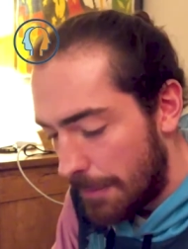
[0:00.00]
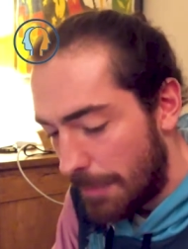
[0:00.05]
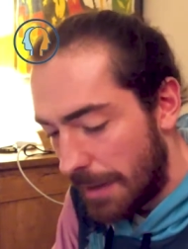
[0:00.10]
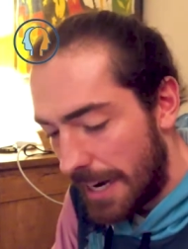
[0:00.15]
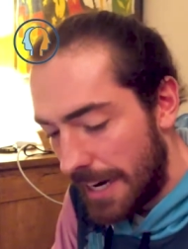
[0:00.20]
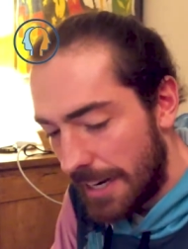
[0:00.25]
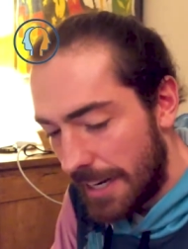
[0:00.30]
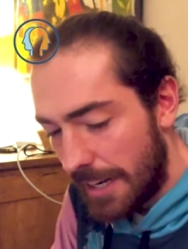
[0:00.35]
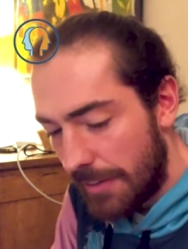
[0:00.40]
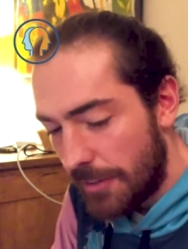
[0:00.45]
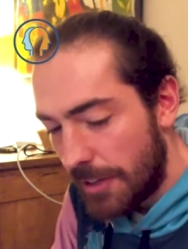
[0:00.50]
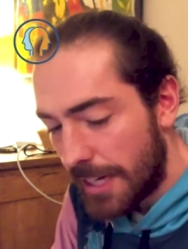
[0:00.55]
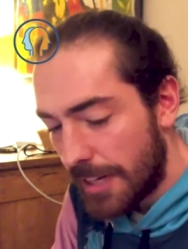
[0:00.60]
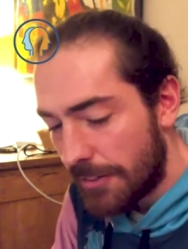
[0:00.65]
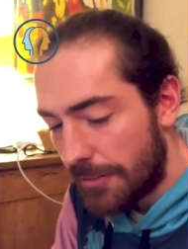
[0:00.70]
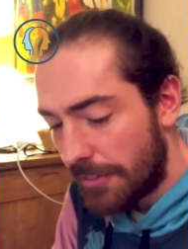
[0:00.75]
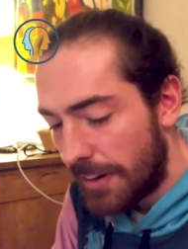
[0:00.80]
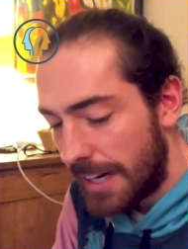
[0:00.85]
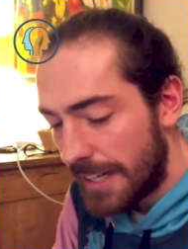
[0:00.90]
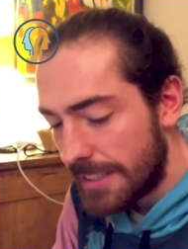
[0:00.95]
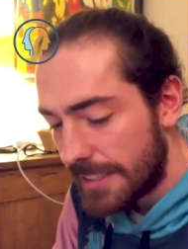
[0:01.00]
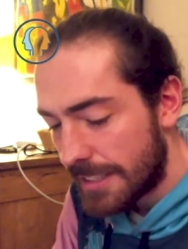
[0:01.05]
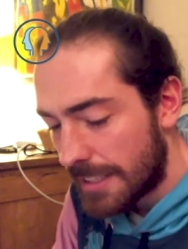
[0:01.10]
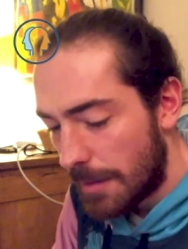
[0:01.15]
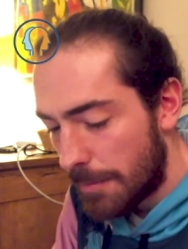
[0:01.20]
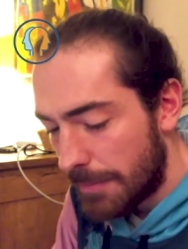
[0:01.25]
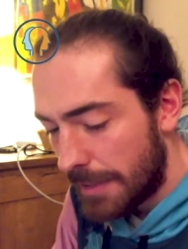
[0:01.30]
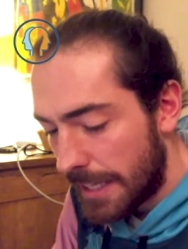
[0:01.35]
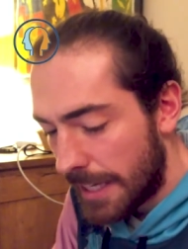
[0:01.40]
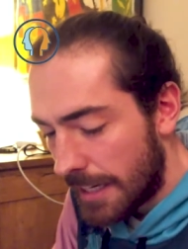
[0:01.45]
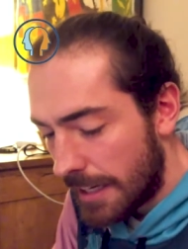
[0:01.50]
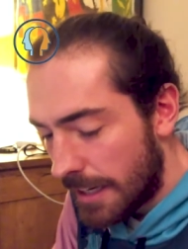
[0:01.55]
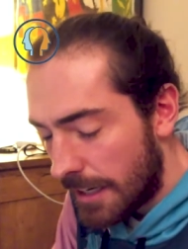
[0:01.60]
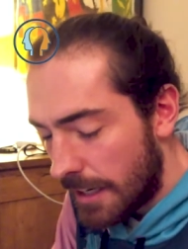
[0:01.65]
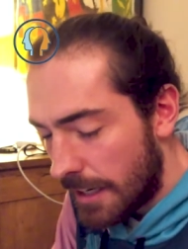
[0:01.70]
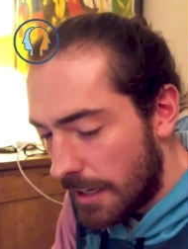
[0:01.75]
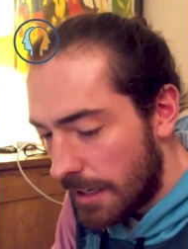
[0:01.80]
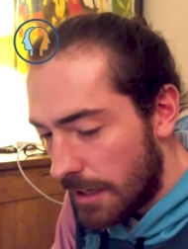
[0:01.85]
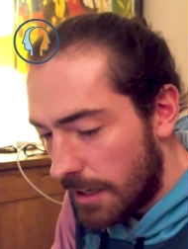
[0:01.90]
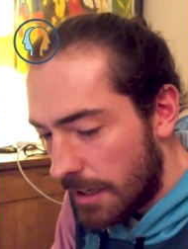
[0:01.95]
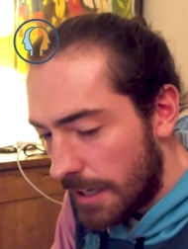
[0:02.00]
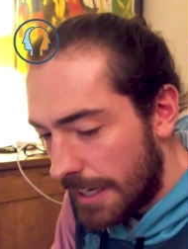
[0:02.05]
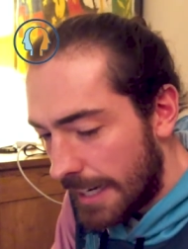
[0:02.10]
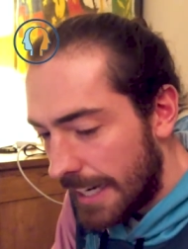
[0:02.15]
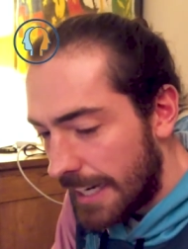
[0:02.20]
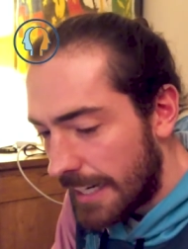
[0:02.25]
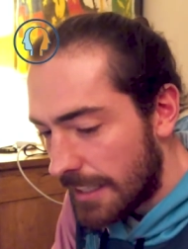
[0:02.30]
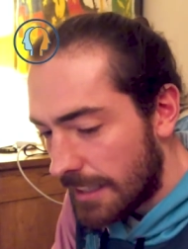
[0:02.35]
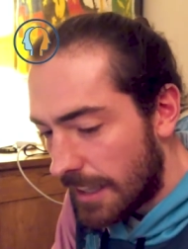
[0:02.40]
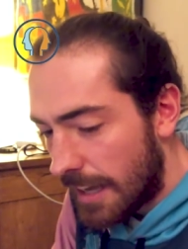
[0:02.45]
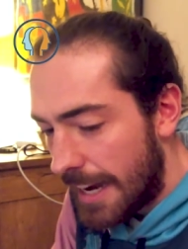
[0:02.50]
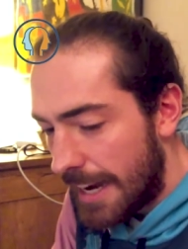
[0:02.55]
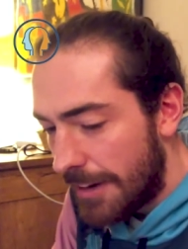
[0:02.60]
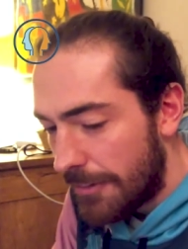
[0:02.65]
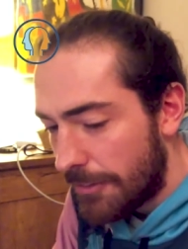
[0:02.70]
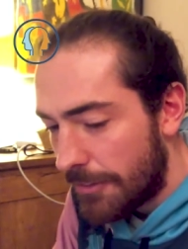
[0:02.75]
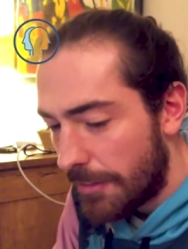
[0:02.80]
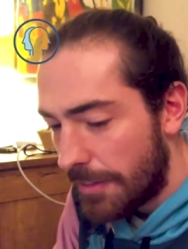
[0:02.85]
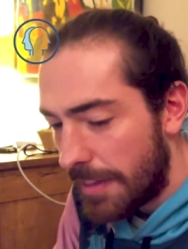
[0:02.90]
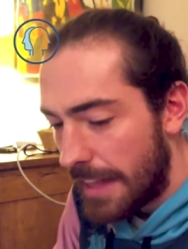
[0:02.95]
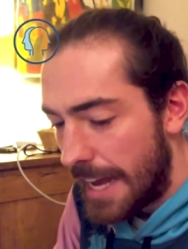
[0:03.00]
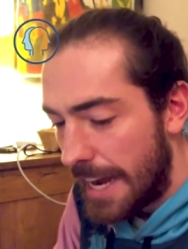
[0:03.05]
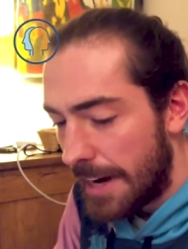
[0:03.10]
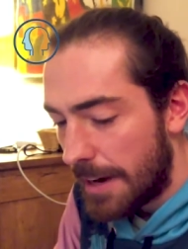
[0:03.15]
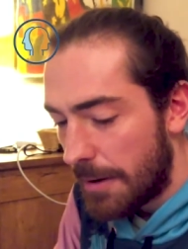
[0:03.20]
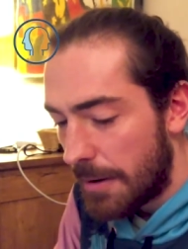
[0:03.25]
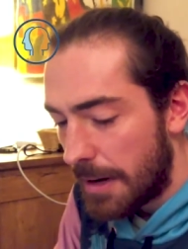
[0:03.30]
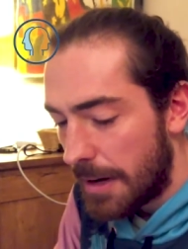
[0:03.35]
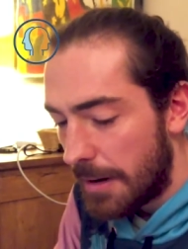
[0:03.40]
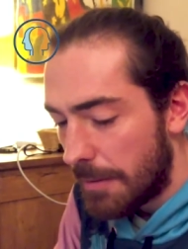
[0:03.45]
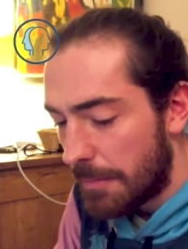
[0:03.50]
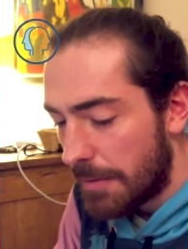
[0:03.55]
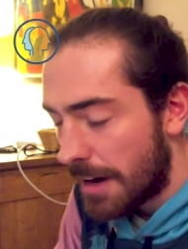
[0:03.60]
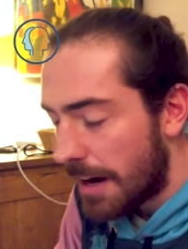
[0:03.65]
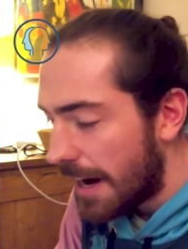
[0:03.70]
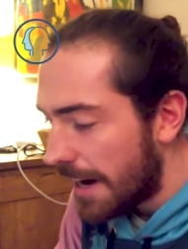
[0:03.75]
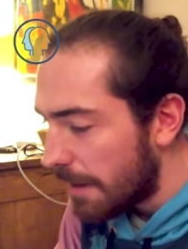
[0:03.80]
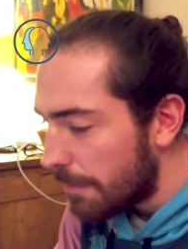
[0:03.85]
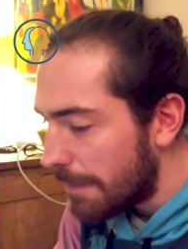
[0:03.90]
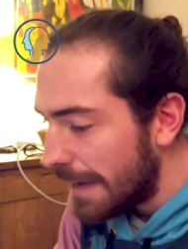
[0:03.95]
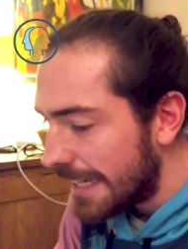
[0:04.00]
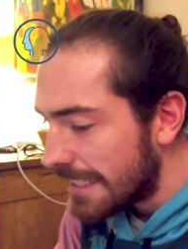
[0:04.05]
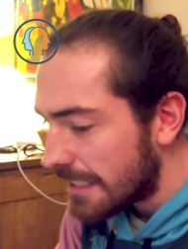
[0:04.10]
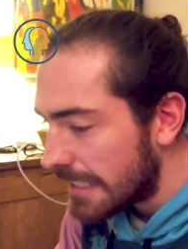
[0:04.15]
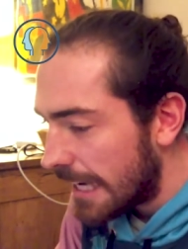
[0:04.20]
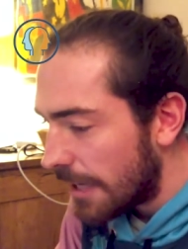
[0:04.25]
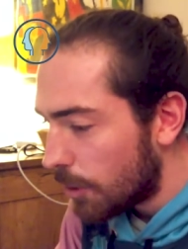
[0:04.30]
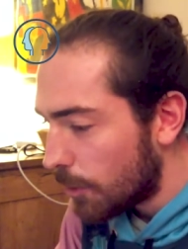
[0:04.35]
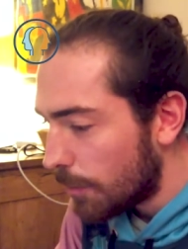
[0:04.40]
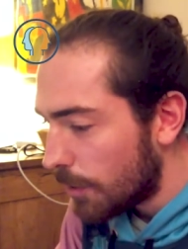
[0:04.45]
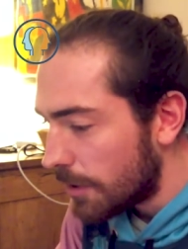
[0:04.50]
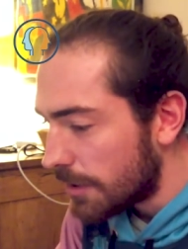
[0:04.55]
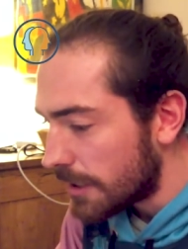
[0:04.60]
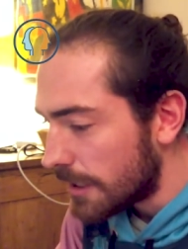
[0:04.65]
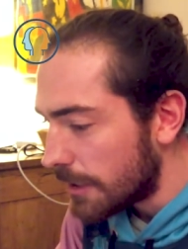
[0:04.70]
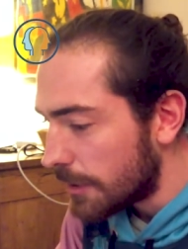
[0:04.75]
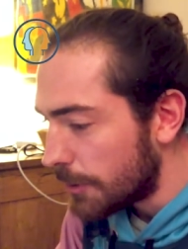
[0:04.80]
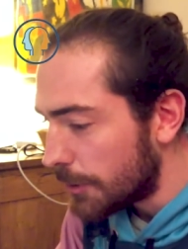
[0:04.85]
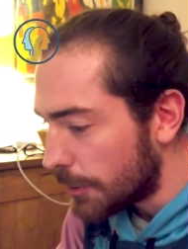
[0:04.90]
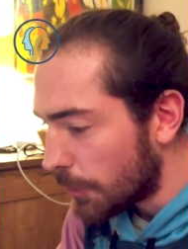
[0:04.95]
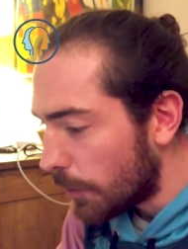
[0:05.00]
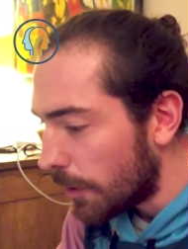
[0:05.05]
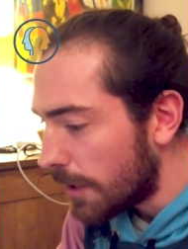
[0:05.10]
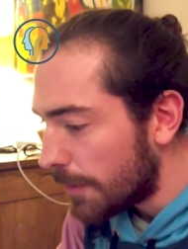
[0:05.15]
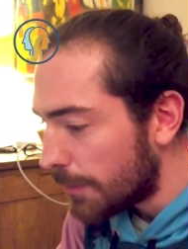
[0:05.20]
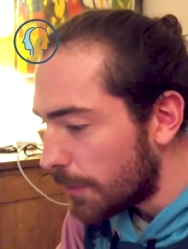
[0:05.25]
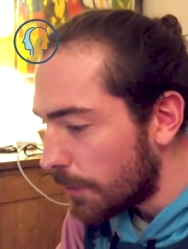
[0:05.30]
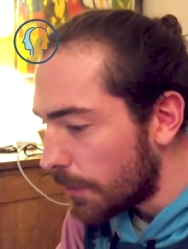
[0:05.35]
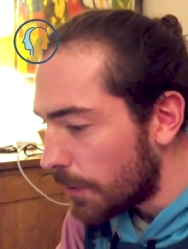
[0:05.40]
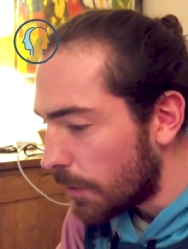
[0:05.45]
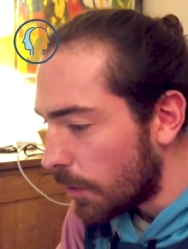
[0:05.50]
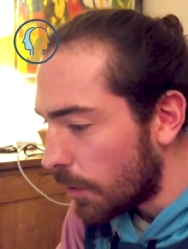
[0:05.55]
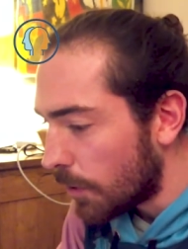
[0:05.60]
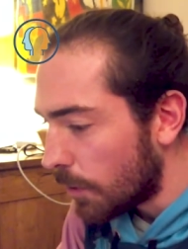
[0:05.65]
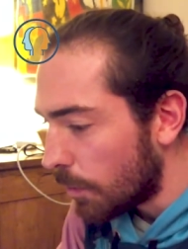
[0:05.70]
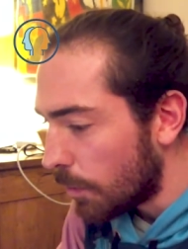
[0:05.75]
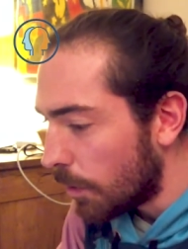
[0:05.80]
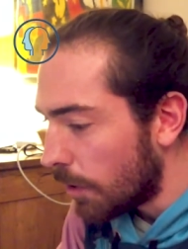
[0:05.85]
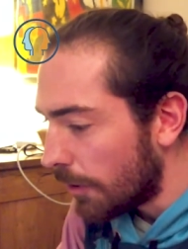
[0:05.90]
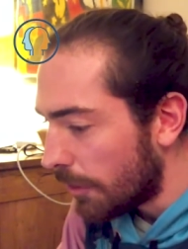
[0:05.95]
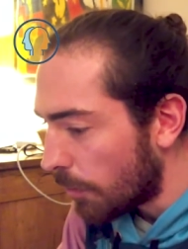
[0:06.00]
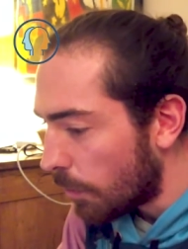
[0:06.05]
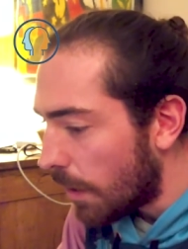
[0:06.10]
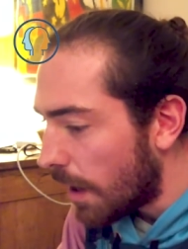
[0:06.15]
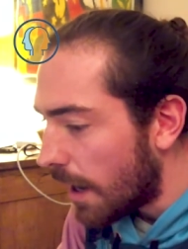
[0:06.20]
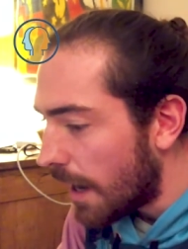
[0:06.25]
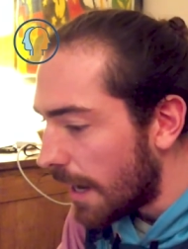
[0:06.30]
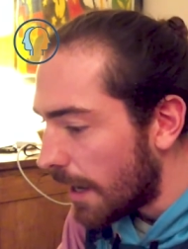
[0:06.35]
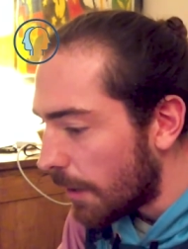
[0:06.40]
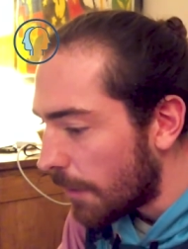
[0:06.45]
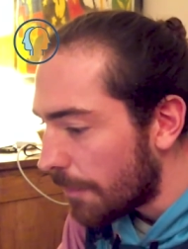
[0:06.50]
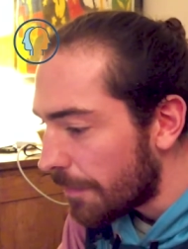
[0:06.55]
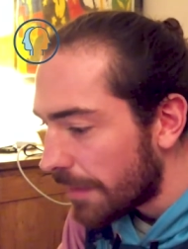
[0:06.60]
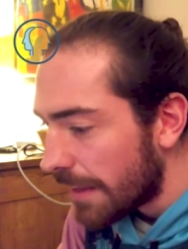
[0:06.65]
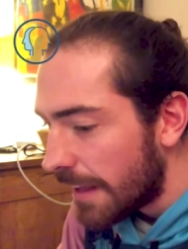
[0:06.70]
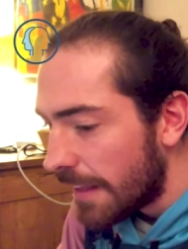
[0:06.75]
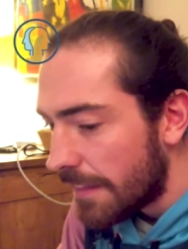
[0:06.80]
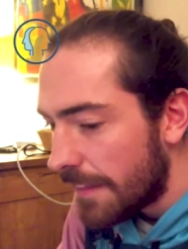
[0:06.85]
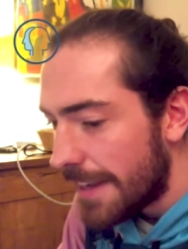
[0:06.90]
But if you can find something in life that kind of makes that almost enjoyable or worthwhile,